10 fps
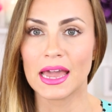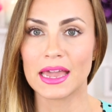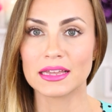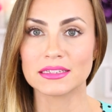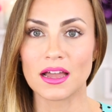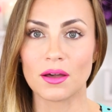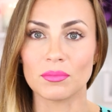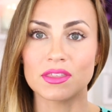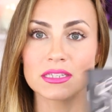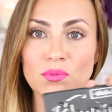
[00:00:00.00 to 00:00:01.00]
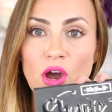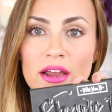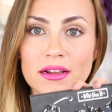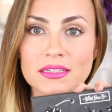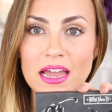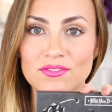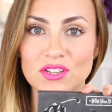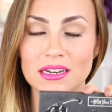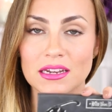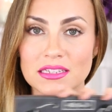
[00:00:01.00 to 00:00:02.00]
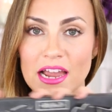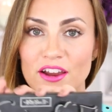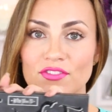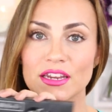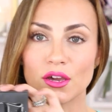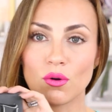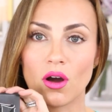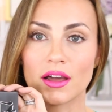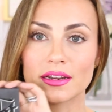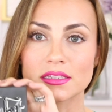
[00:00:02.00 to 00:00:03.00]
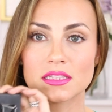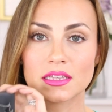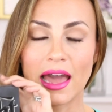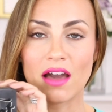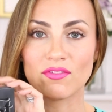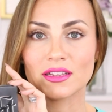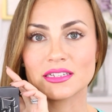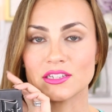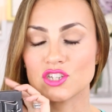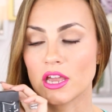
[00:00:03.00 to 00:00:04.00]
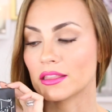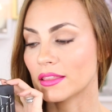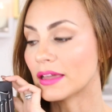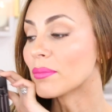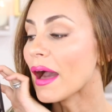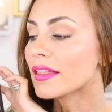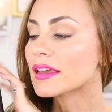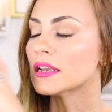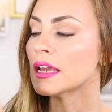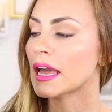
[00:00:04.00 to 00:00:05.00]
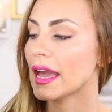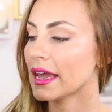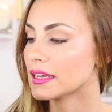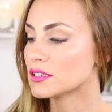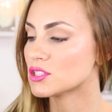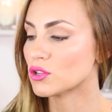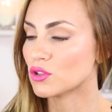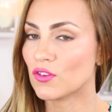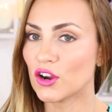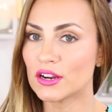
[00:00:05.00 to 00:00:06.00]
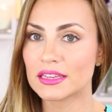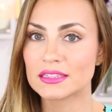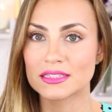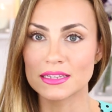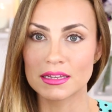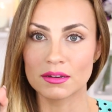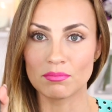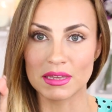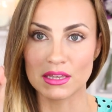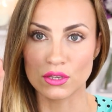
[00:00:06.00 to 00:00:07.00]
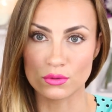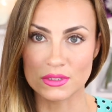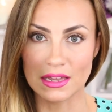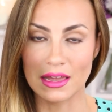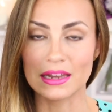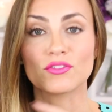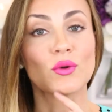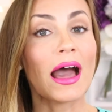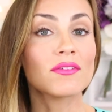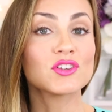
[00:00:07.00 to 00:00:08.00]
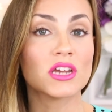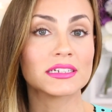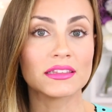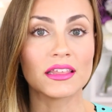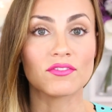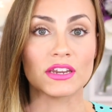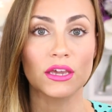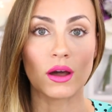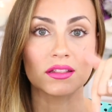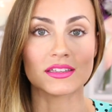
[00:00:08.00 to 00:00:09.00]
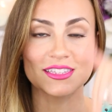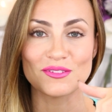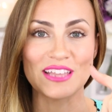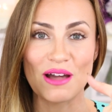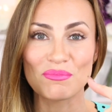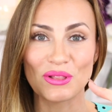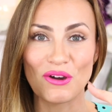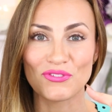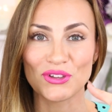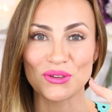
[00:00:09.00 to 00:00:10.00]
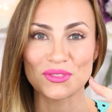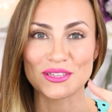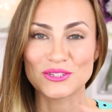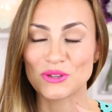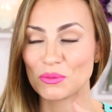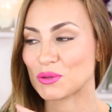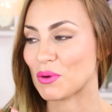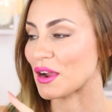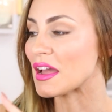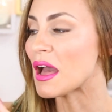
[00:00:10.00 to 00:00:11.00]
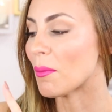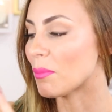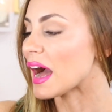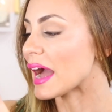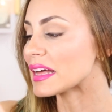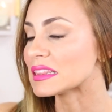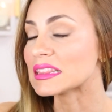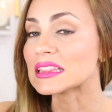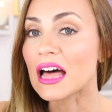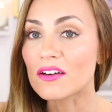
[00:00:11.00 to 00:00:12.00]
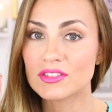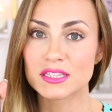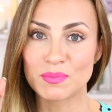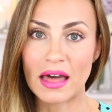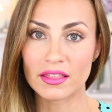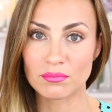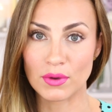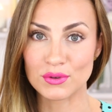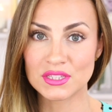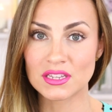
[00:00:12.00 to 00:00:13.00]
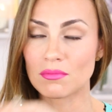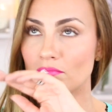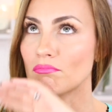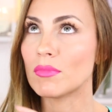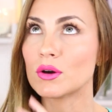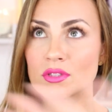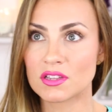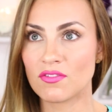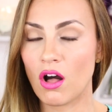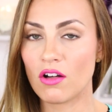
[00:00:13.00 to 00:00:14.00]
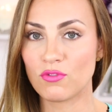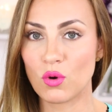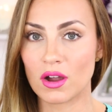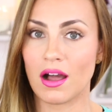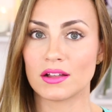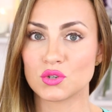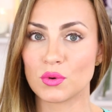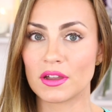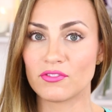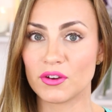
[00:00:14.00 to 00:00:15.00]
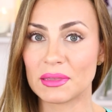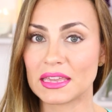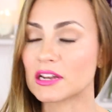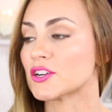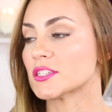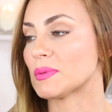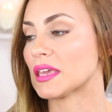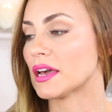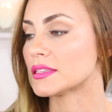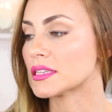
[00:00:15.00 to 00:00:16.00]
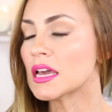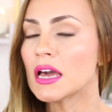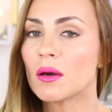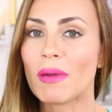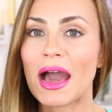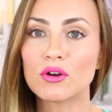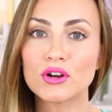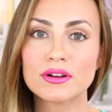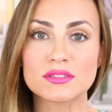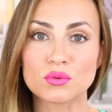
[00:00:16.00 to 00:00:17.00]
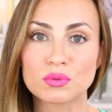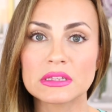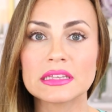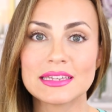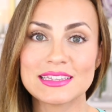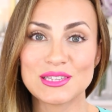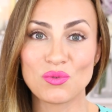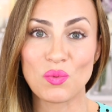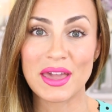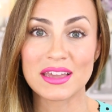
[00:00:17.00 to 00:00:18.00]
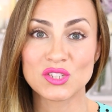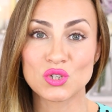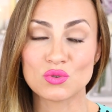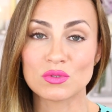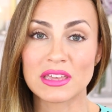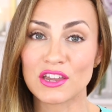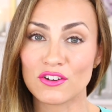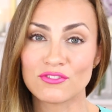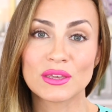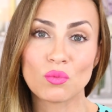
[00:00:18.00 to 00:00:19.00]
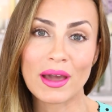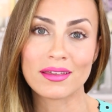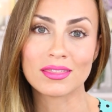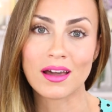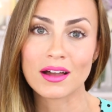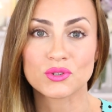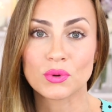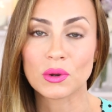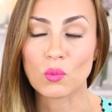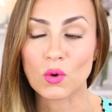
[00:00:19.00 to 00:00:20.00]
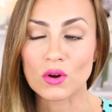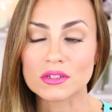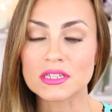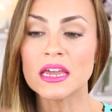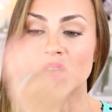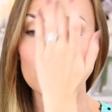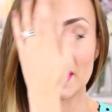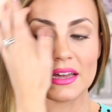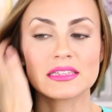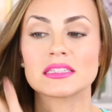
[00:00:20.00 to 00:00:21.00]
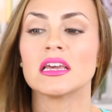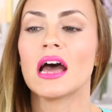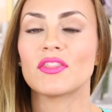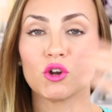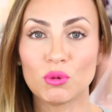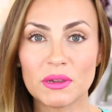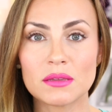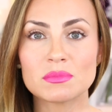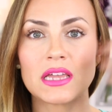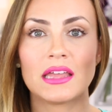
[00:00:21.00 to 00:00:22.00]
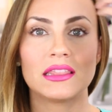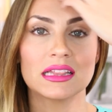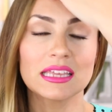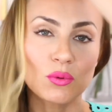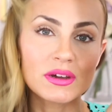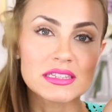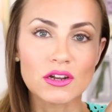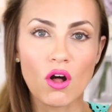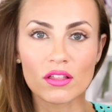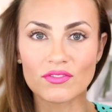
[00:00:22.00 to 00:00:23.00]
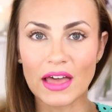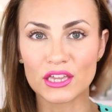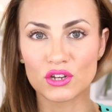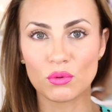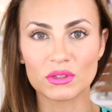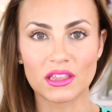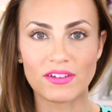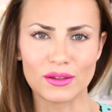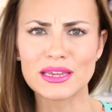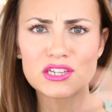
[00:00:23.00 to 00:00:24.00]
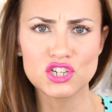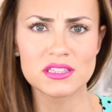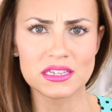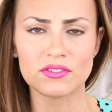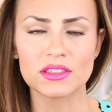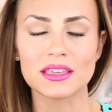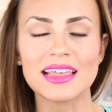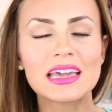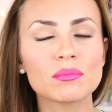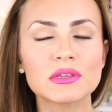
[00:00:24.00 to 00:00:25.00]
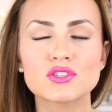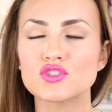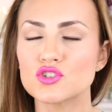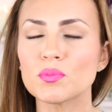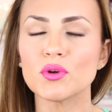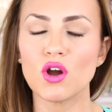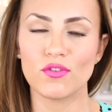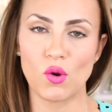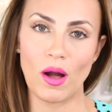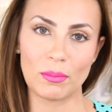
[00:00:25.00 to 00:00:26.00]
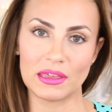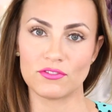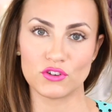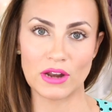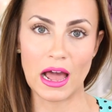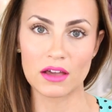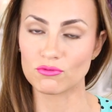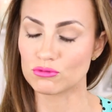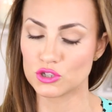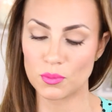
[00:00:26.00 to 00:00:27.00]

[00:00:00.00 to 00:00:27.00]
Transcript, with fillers: And this product I've done an entire video on. It's the Kat Von D Shade and Light Palette. And so you've already seen me use it. And if you haven't checked out that video, I'll list it down below for you in the description bar. But I love this palette most of all for contouring for beginners, because powder is a really easy way to get your feet wet in the contouring world, because the creams and the liquids and all of that, you know, with the foundations and everything, that can be super overwhelming if you're not